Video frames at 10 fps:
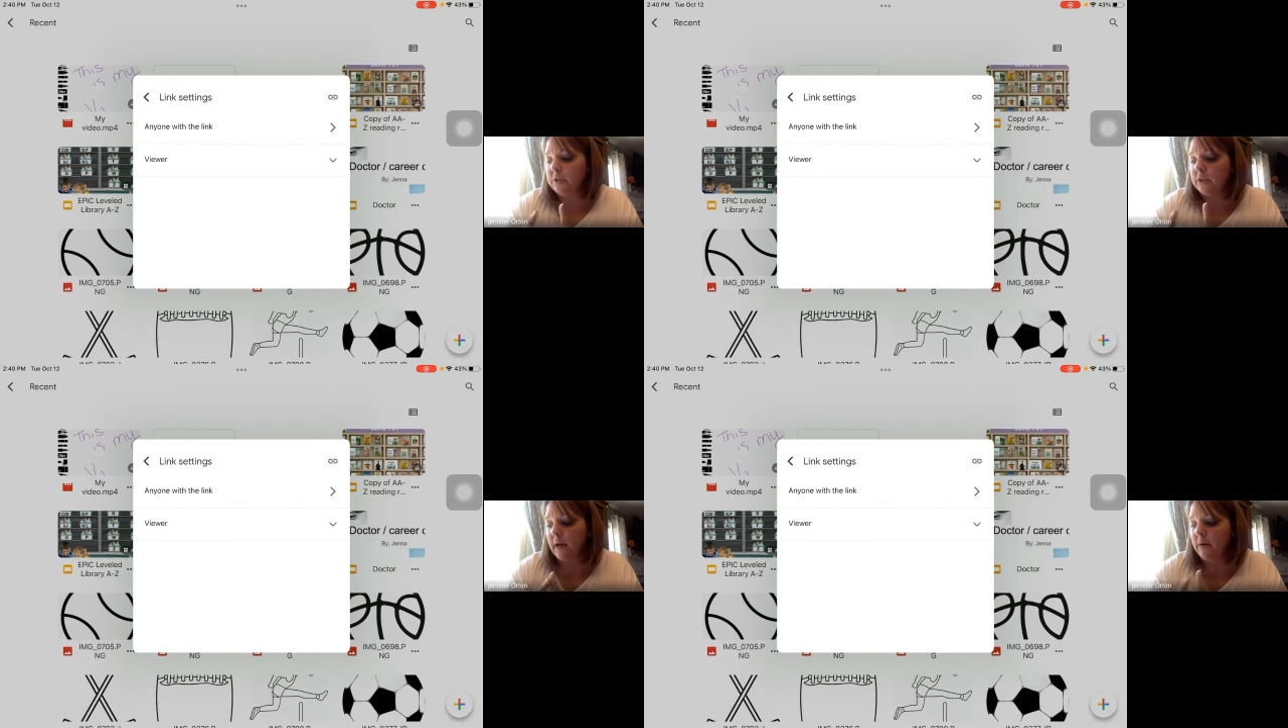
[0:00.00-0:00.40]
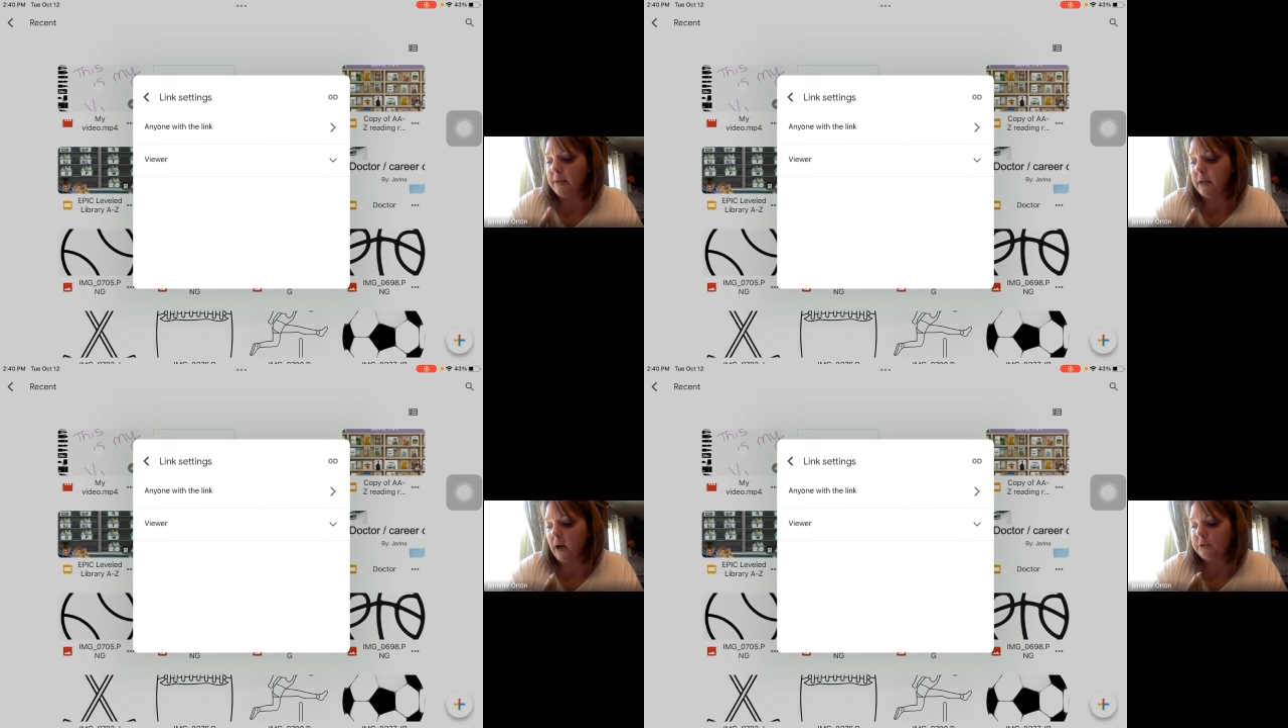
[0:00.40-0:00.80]
that would
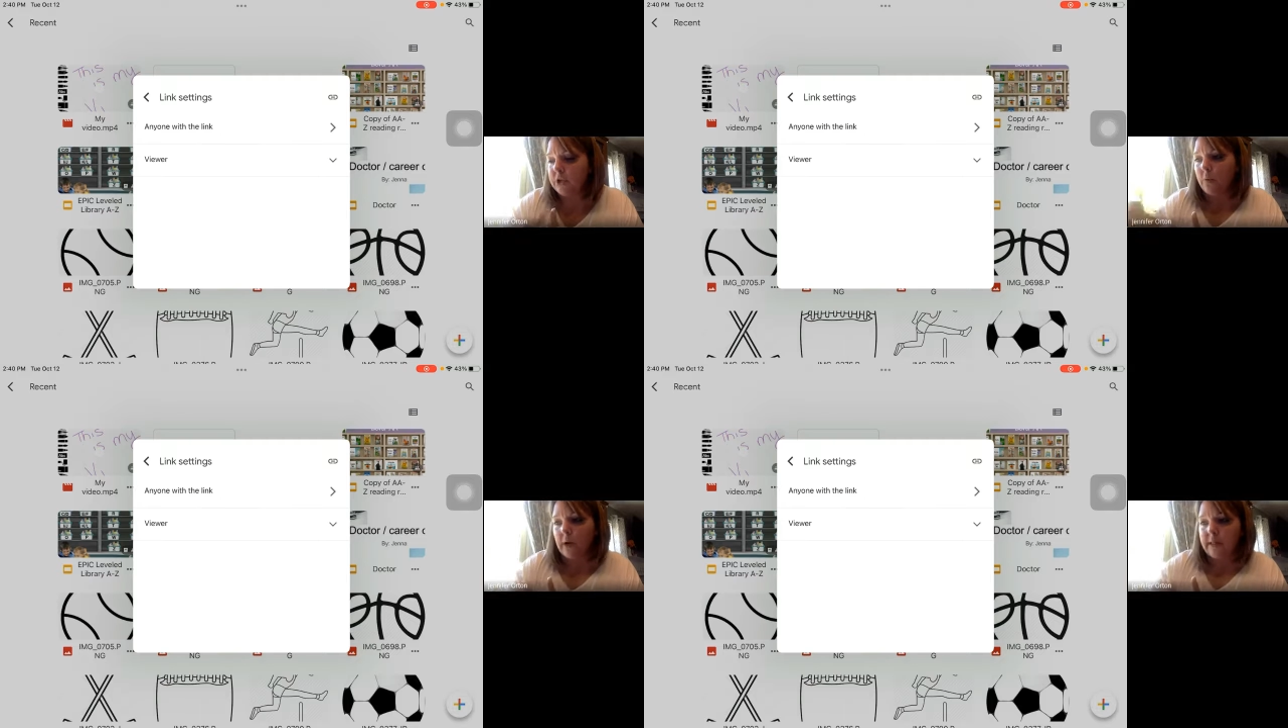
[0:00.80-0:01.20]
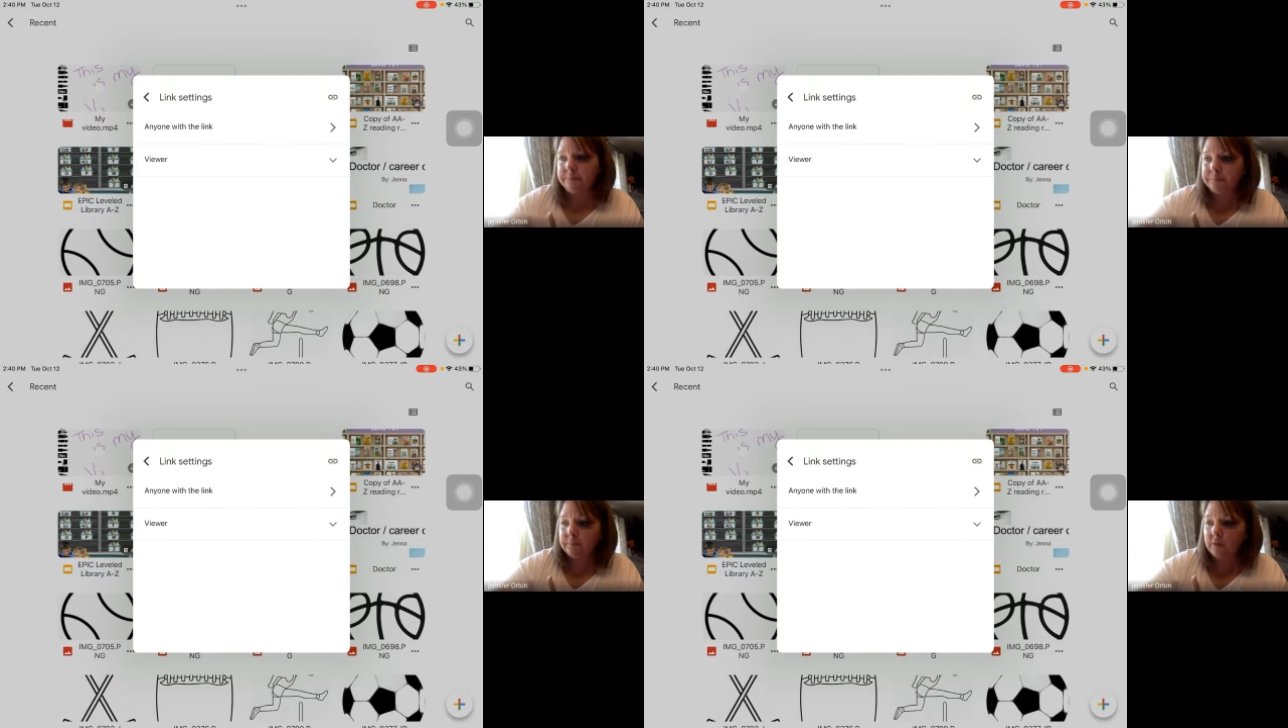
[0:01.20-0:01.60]
be option
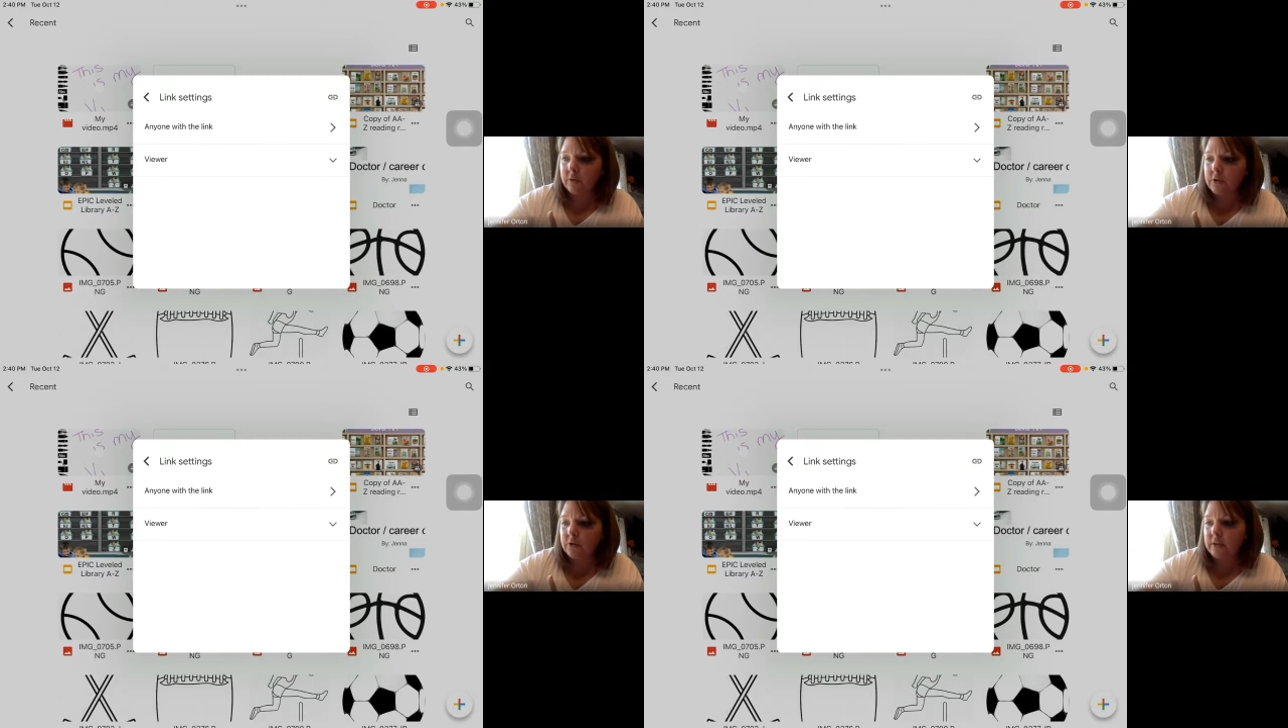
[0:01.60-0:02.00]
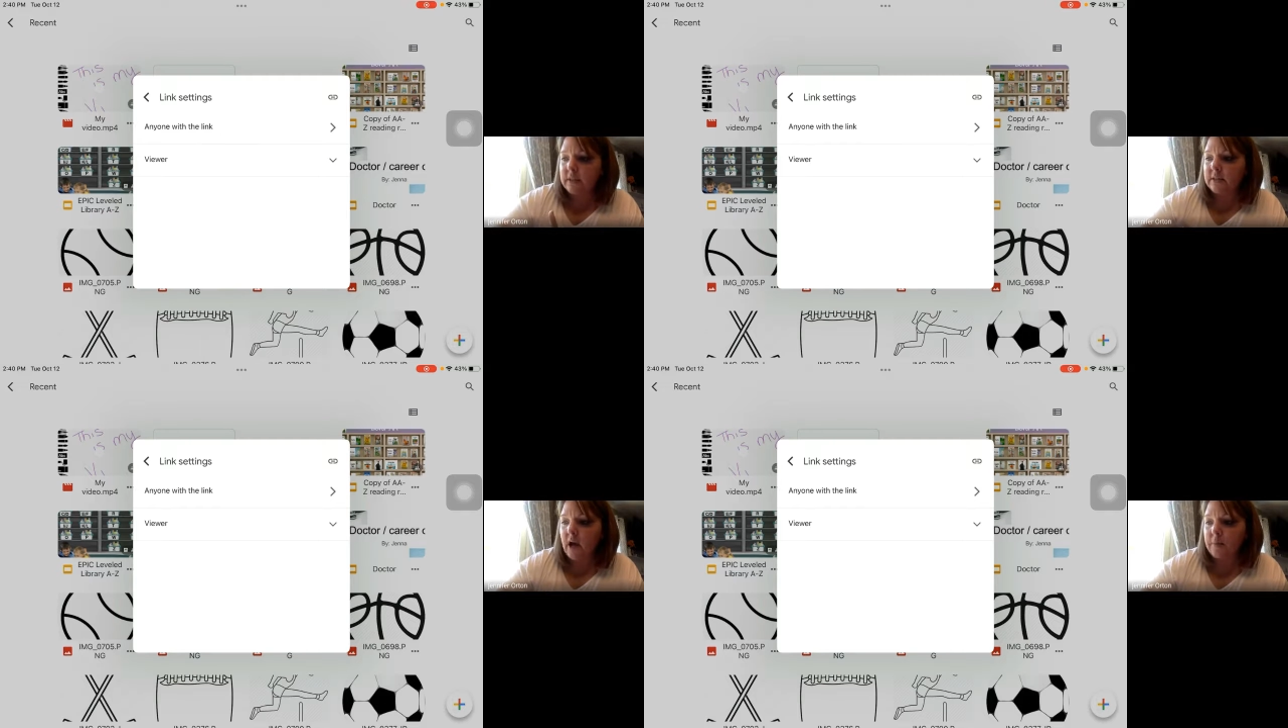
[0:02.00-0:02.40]
one for
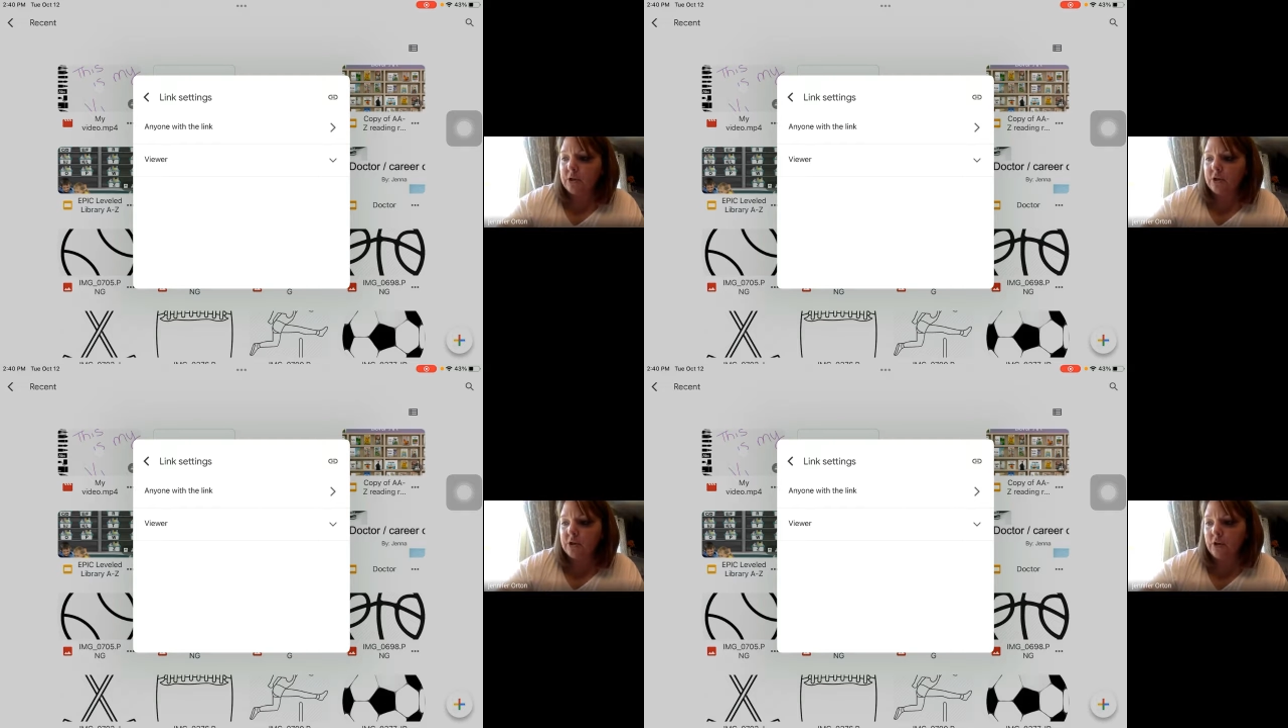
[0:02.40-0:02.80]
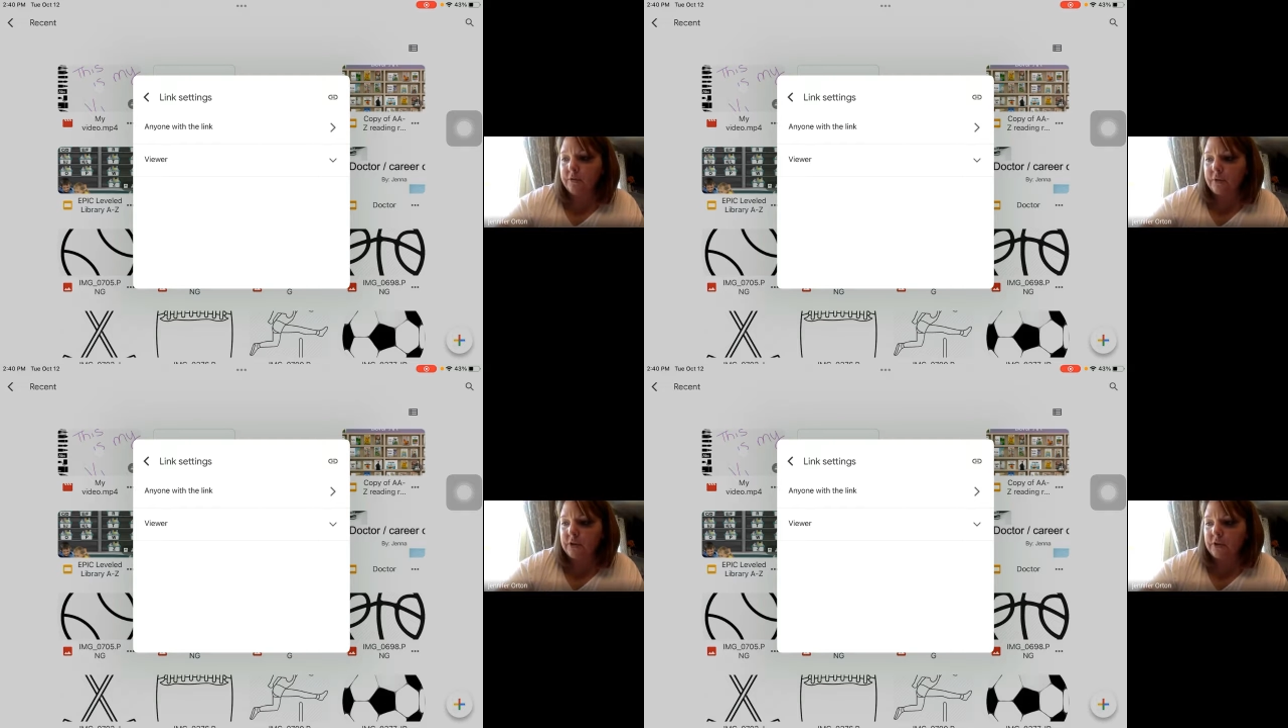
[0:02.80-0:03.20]
students. Option two
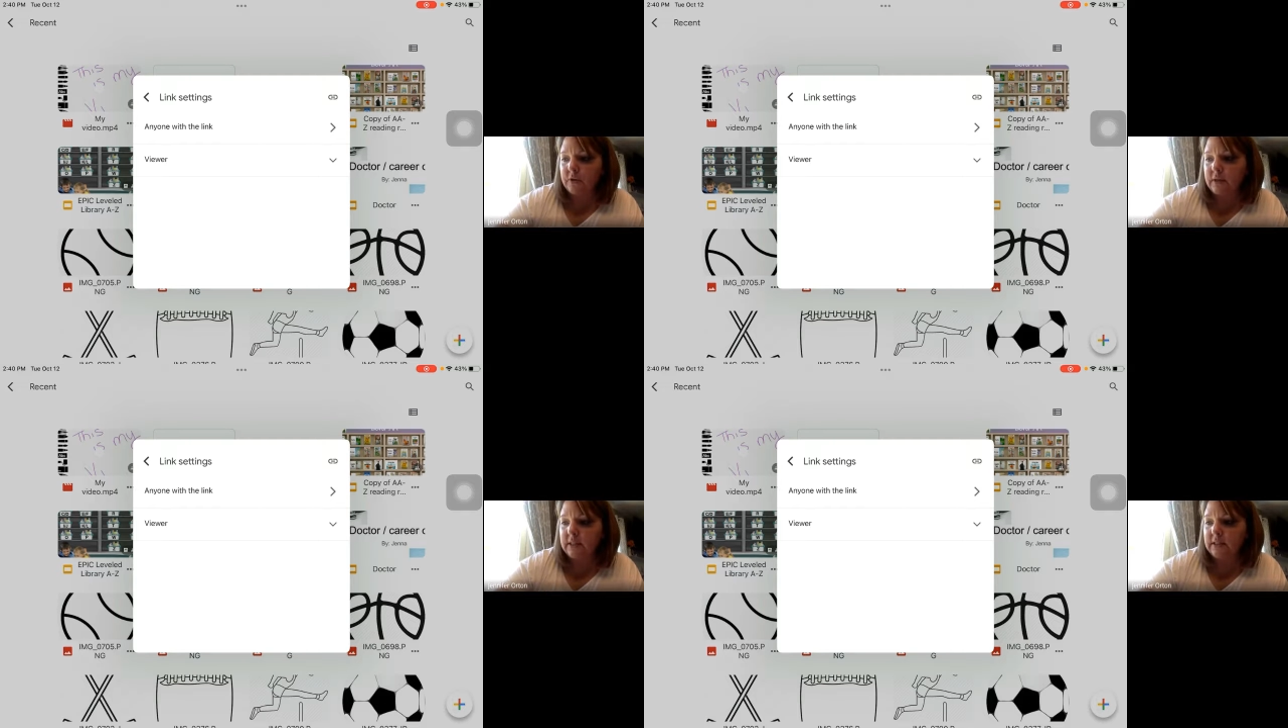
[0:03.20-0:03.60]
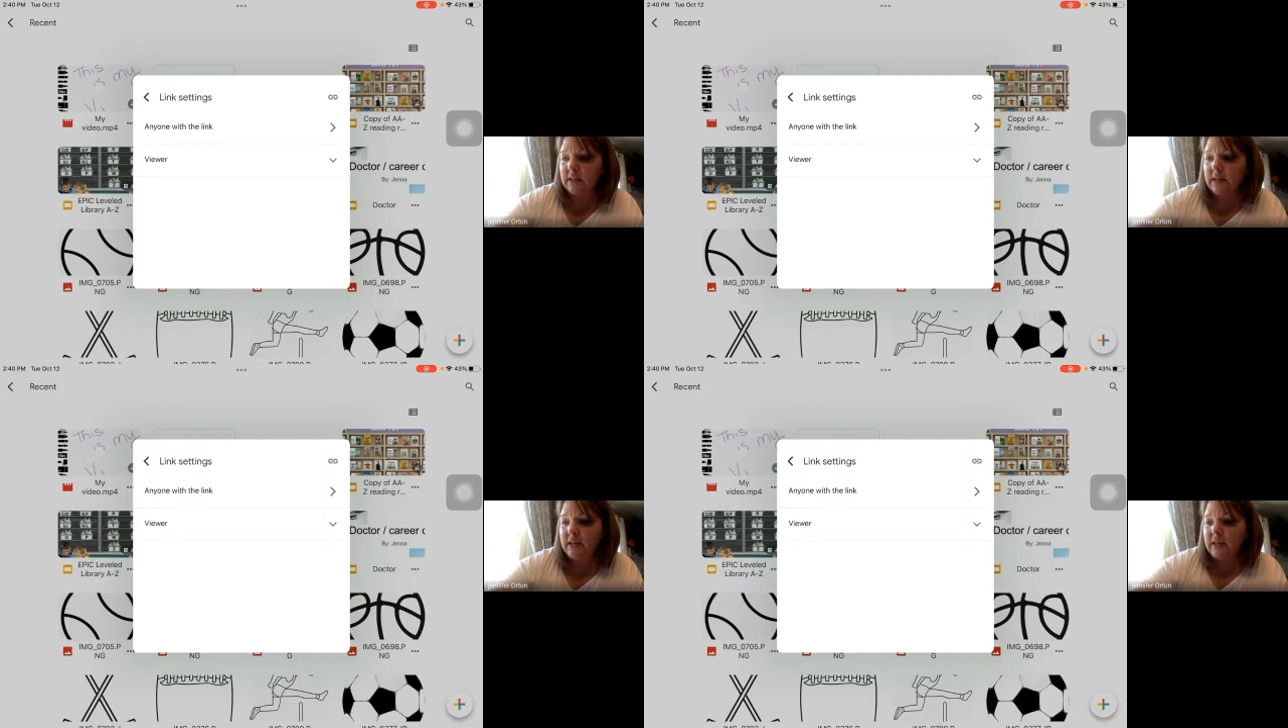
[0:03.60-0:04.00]
for students,
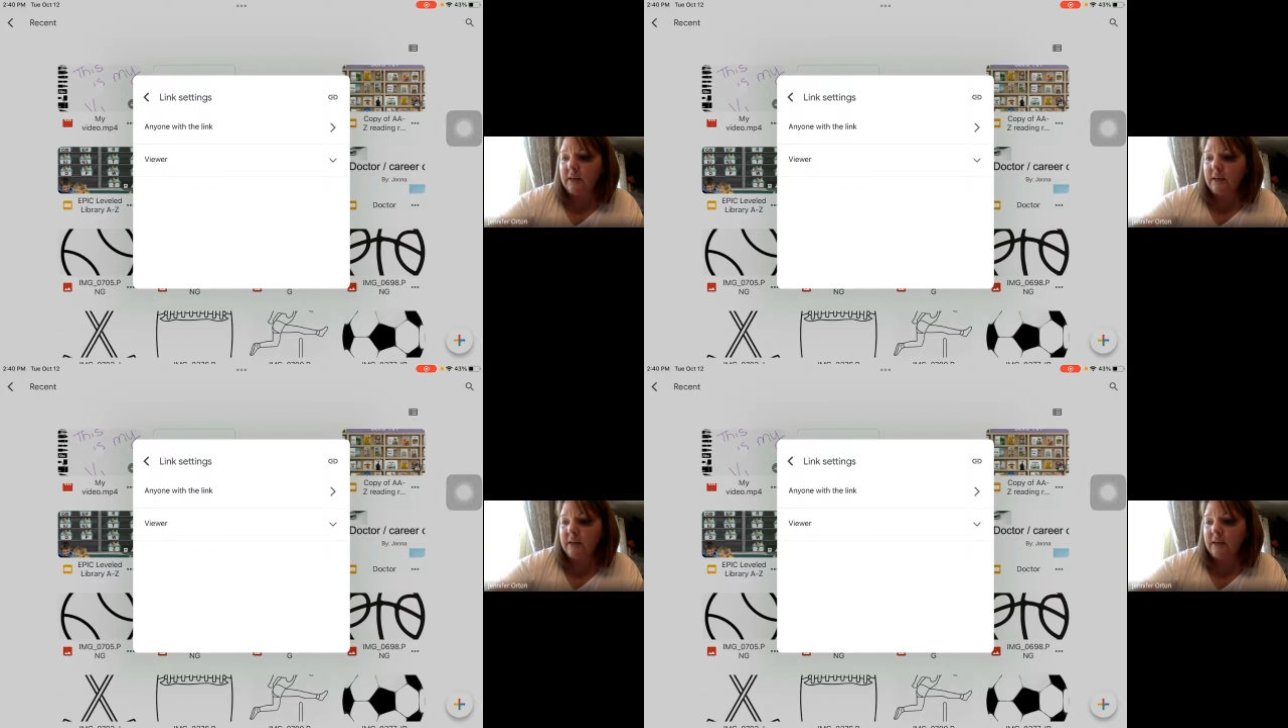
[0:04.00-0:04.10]
if